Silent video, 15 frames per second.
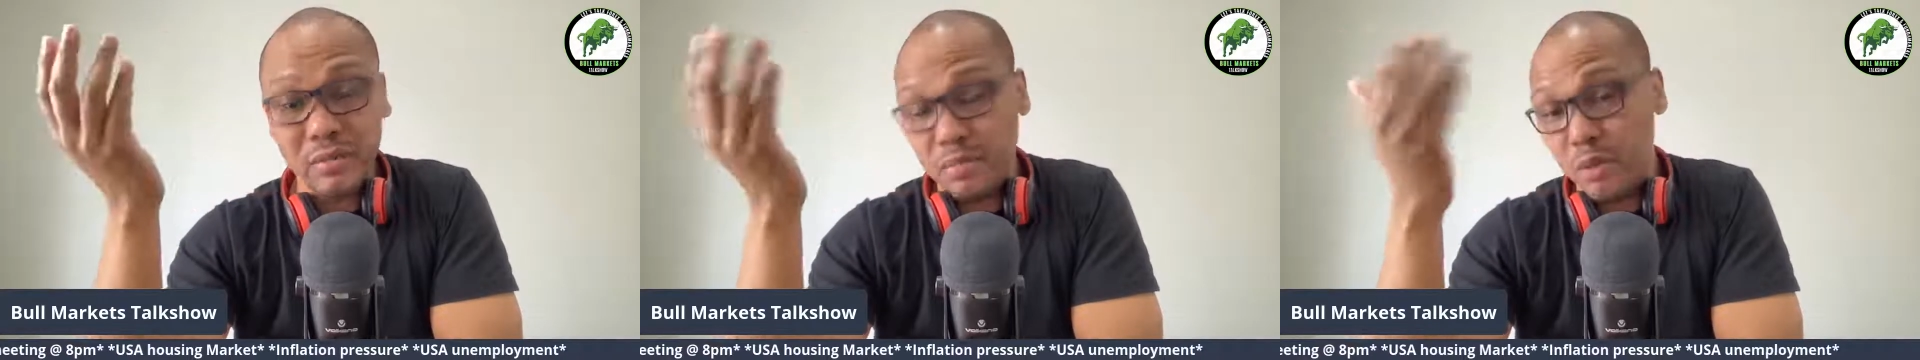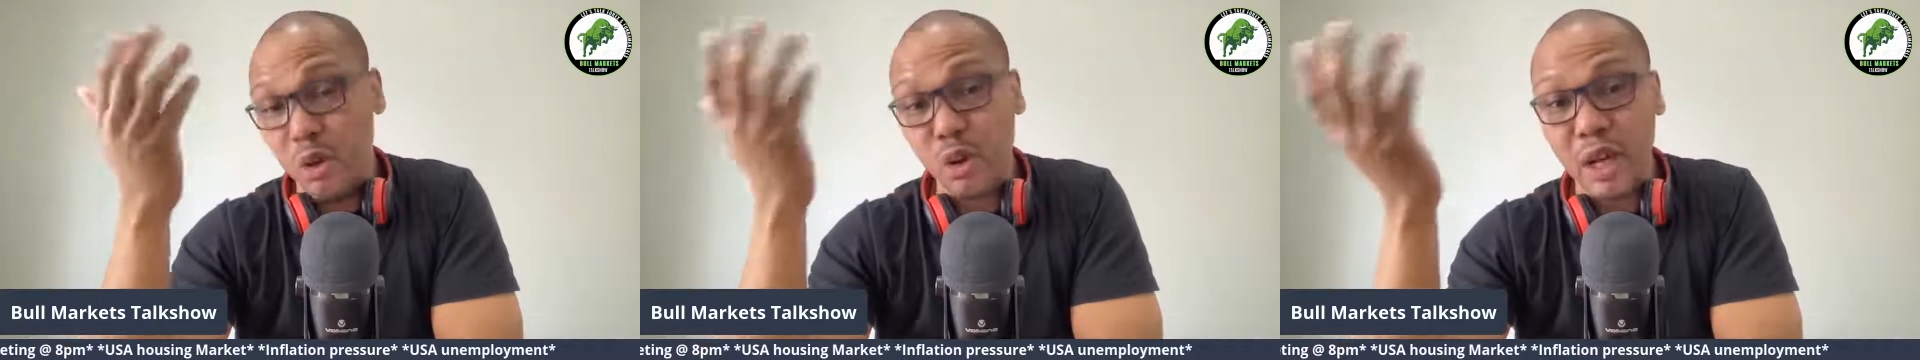
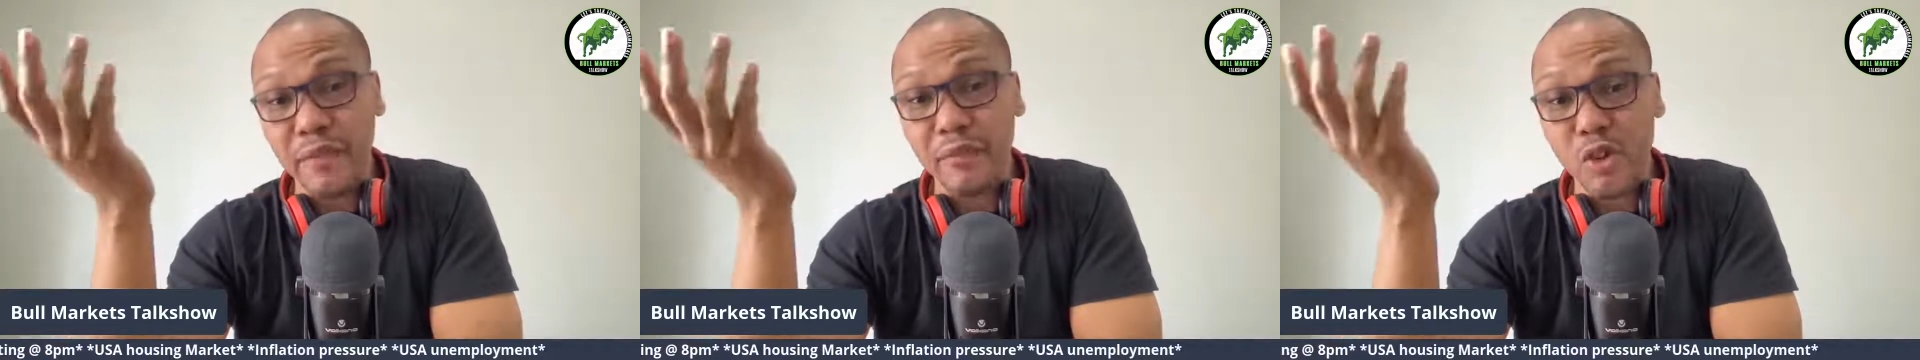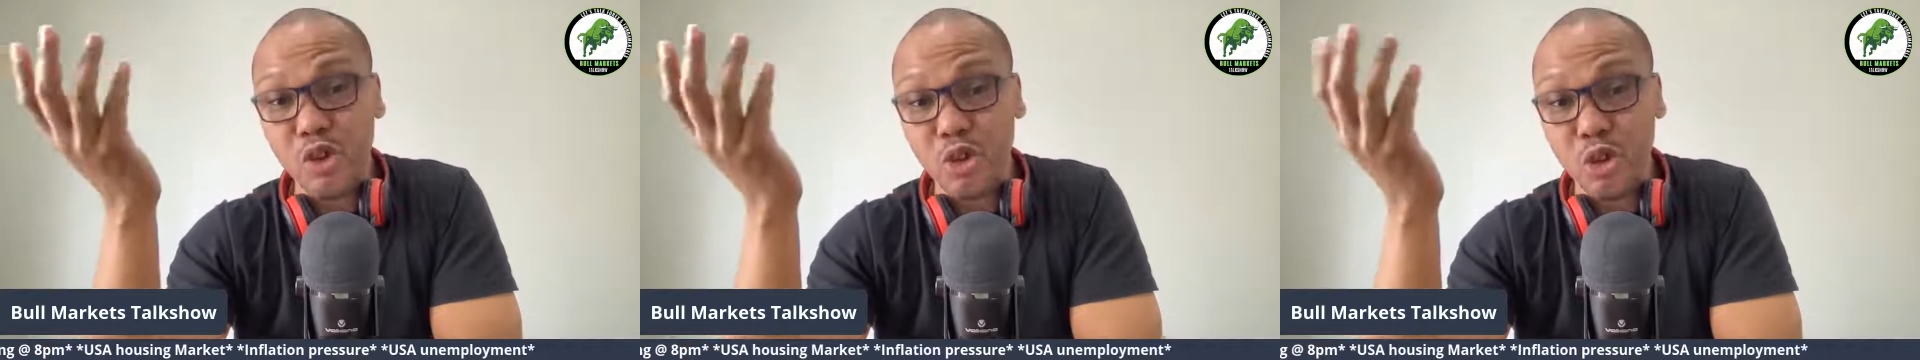
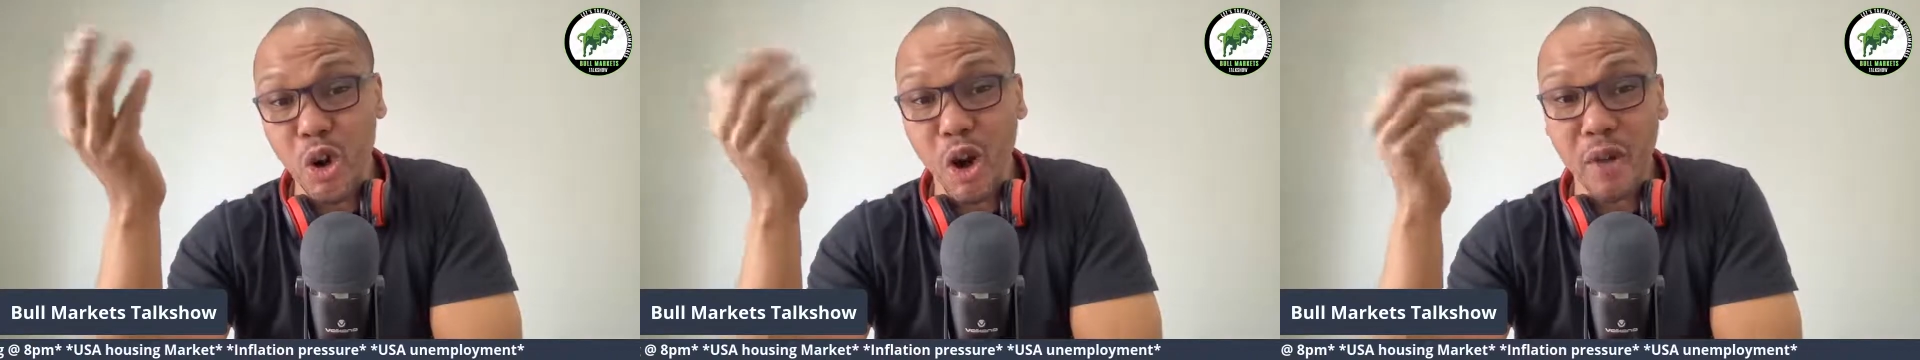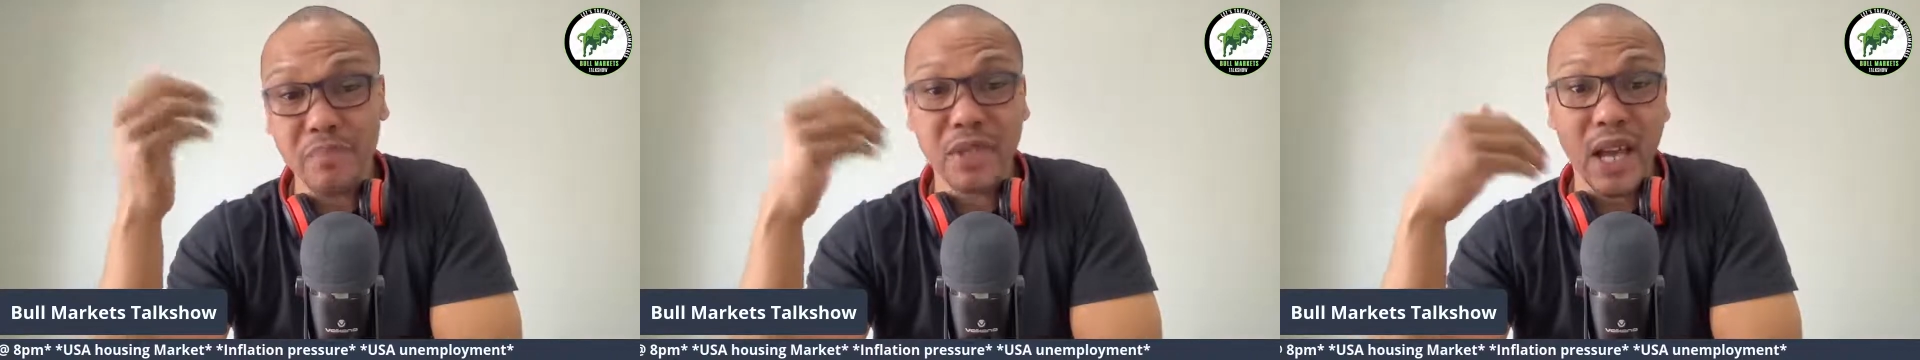looking for
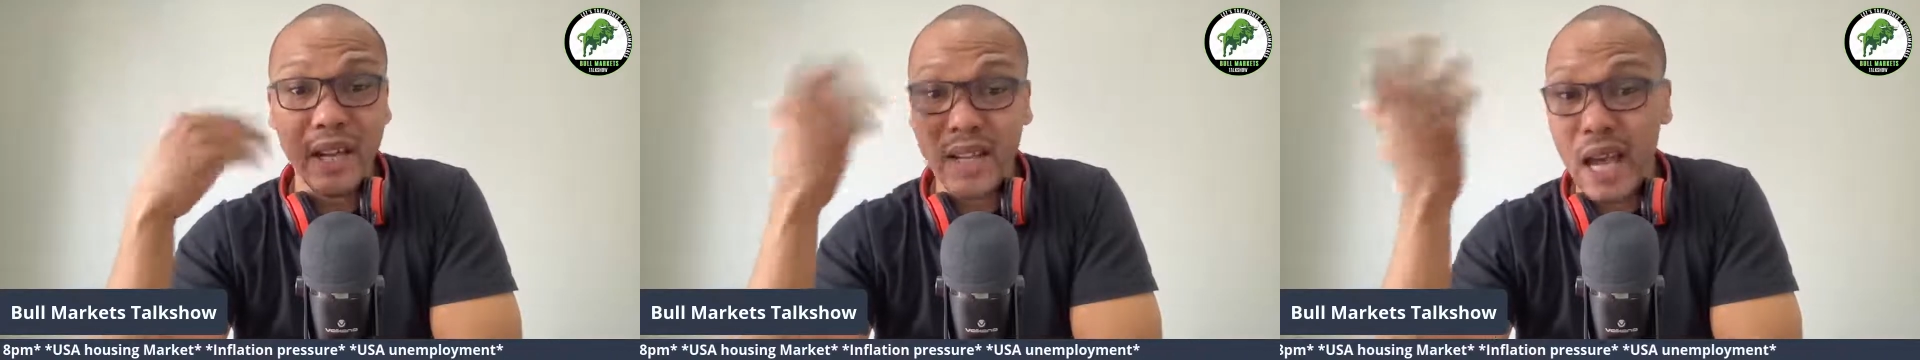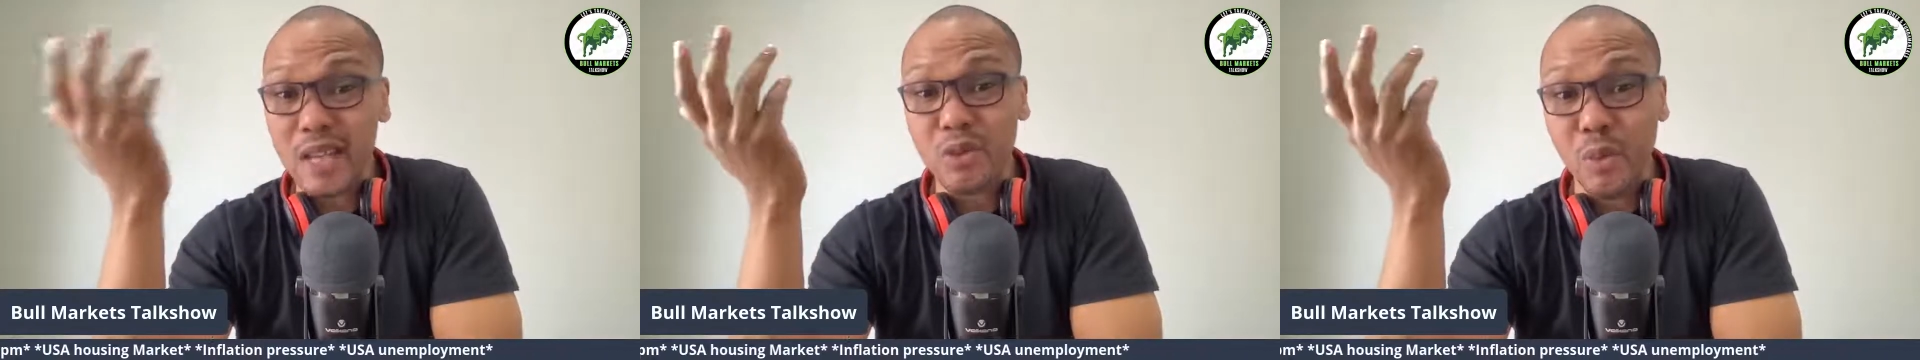jobs,
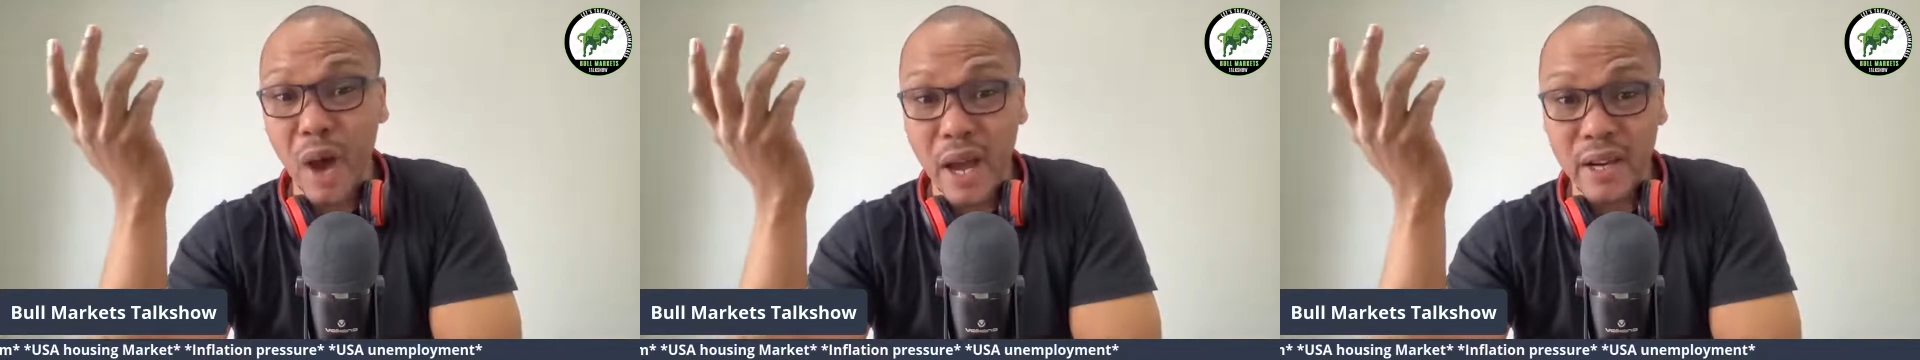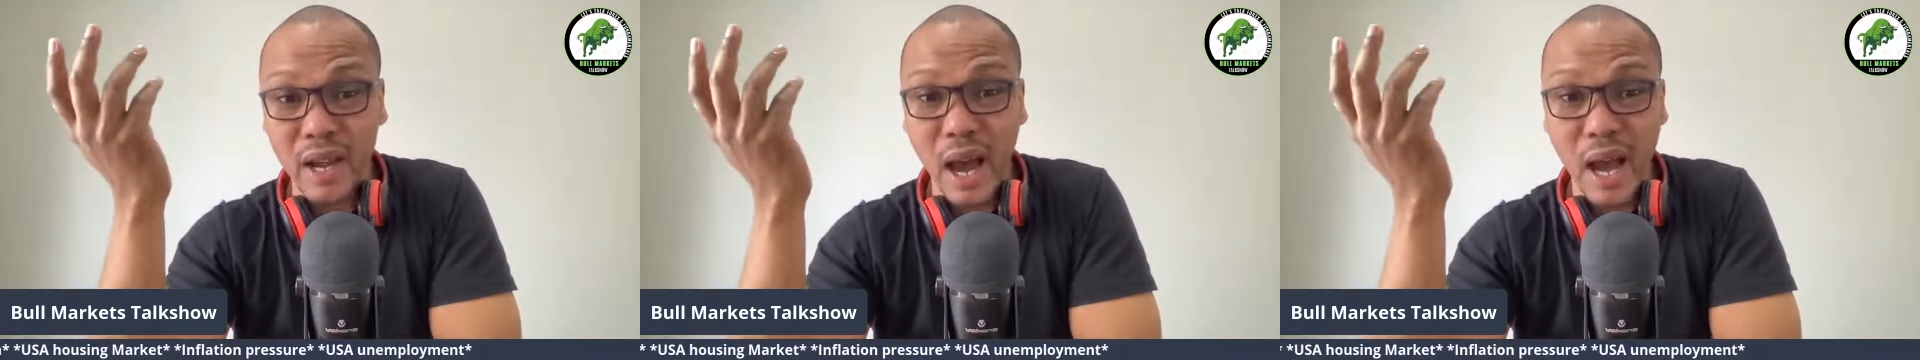and that's
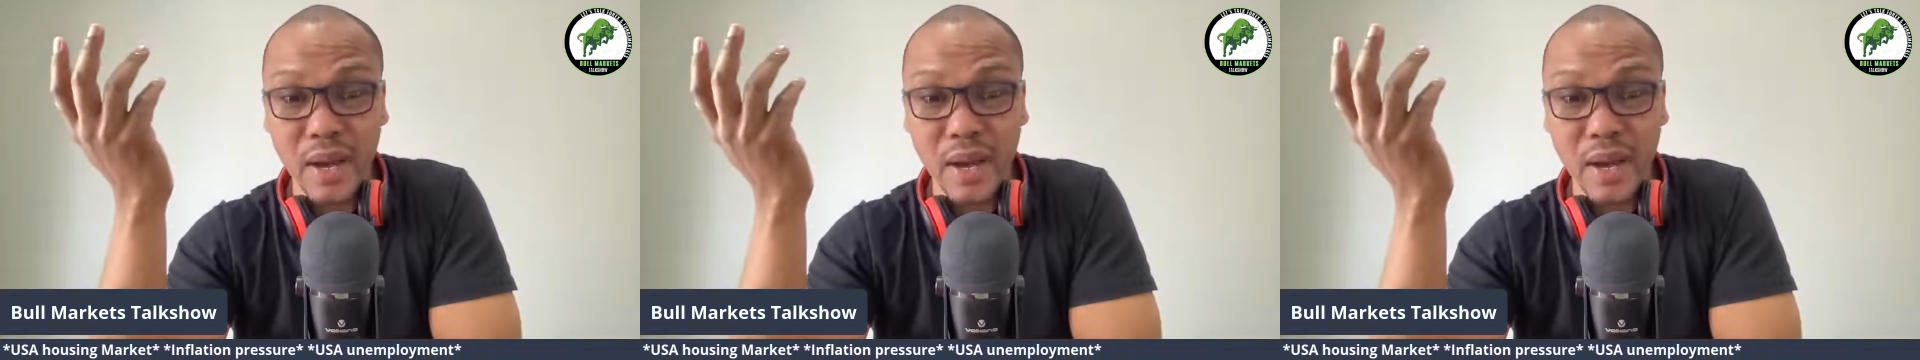why the